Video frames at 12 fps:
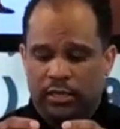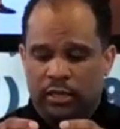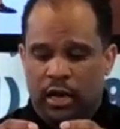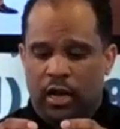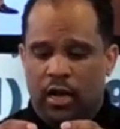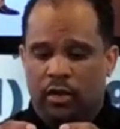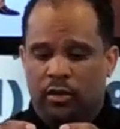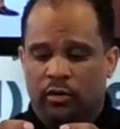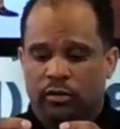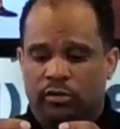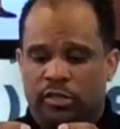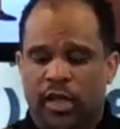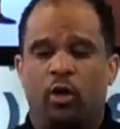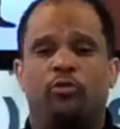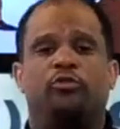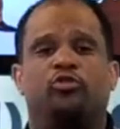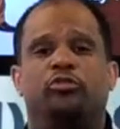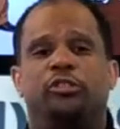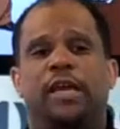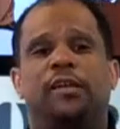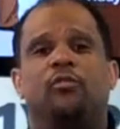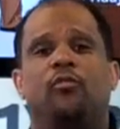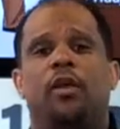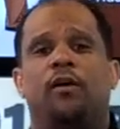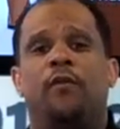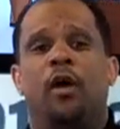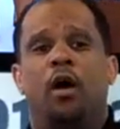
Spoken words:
tell the trajectory of